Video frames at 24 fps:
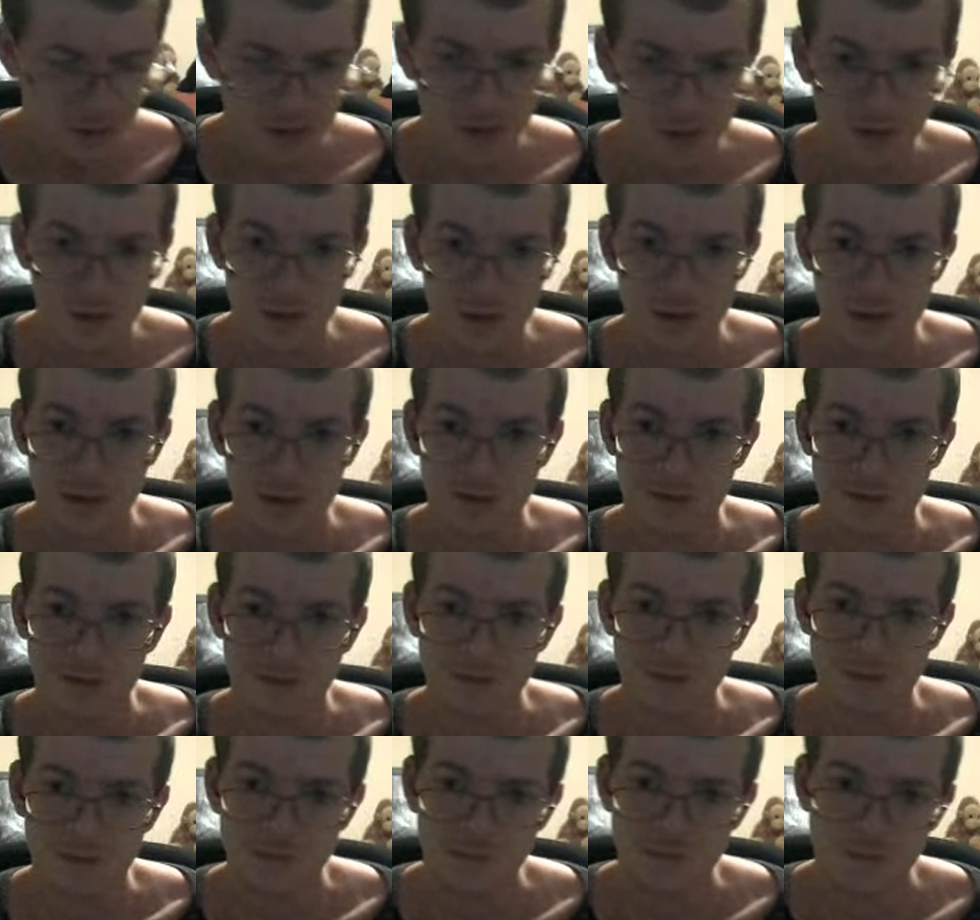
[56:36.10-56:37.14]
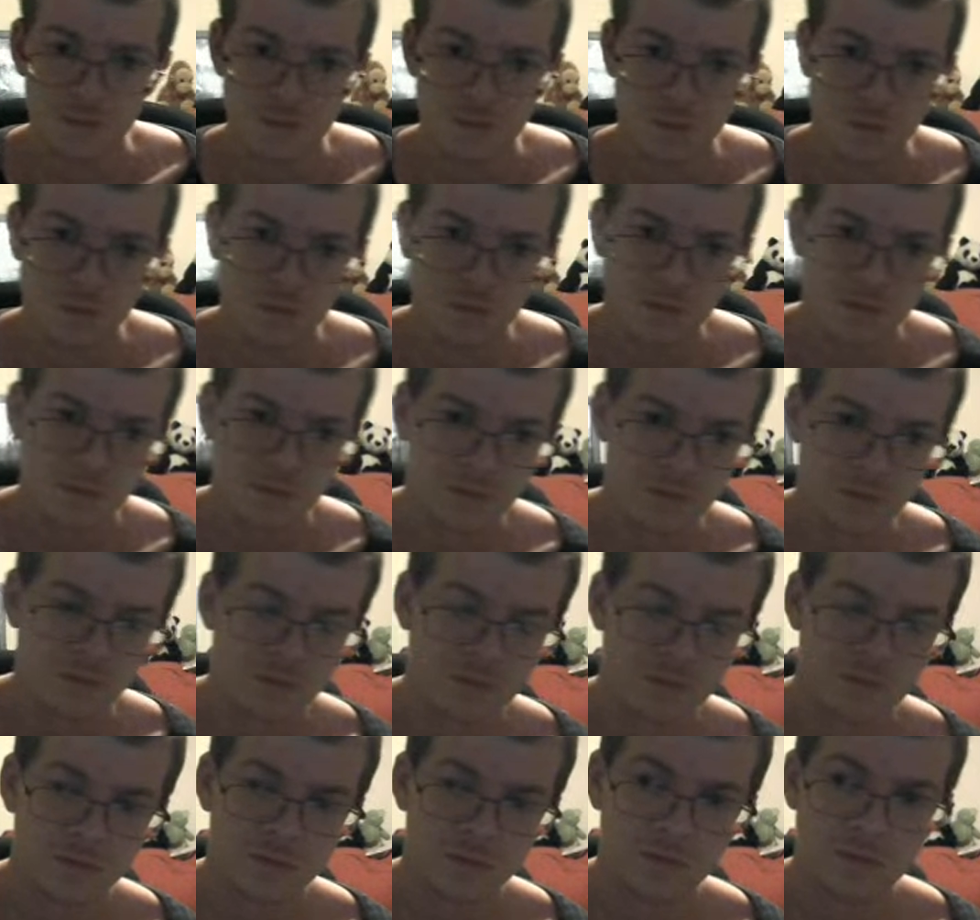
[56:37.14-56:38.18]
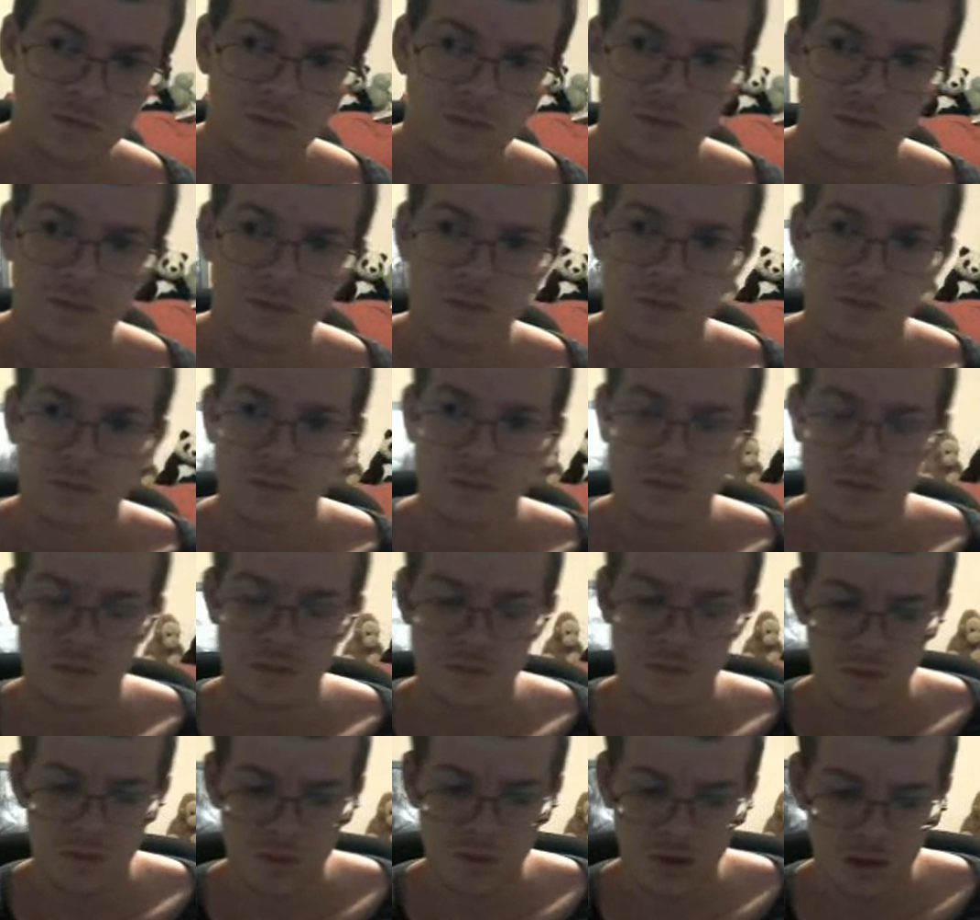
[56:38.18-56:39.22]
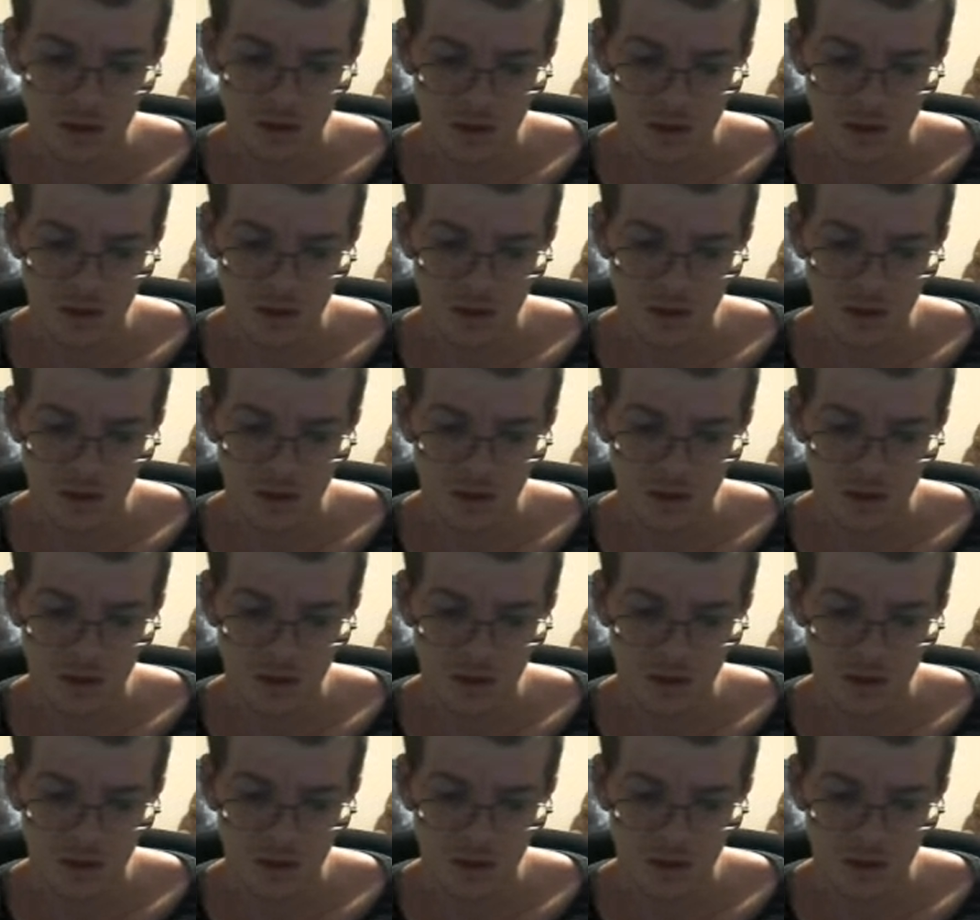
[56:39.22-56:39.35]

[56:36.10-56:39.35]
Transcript: not deep enough. But who knows in this season?